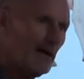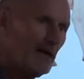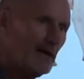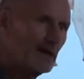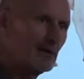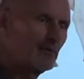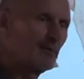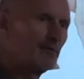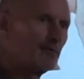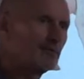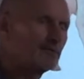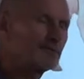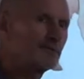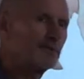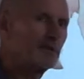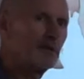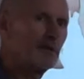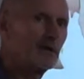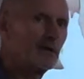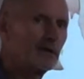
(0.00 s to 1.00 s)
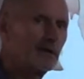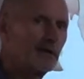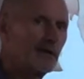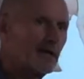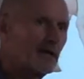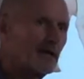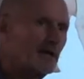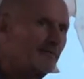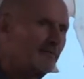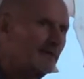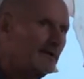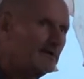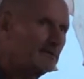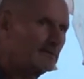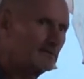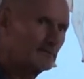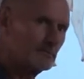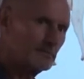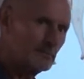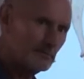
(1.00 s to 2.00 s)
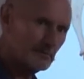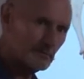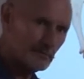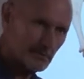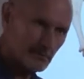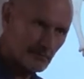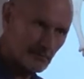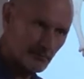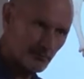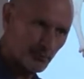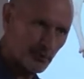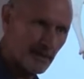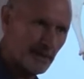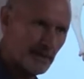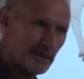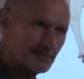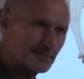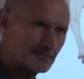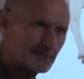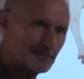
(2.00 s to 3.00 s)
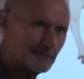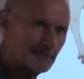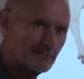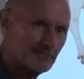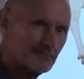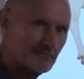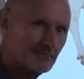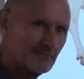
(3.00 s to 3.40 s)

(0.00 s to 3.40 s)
animals that have eaten plants.